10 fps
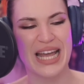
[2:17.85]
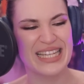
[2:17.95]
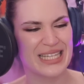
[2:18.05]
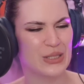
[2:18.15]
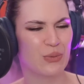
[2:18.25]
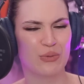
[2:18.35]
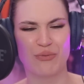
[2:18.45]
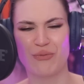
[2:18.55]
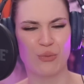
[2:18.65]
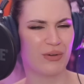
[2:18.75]
And that's what
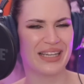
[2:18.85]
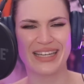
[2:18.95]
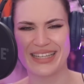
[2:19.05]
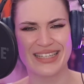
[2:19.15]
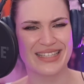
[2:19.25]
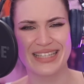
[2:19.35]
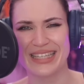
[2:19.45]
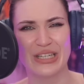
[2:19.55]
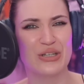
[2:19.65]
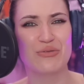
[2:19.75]
Lily is
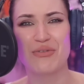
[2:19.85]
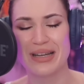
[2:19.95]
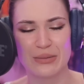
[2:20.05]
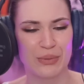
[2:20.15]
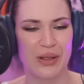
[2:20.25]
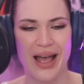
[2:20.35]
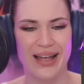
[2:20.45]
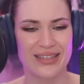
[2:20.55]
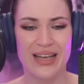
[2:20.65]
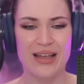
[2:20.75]
incredible
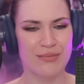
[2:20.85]
at.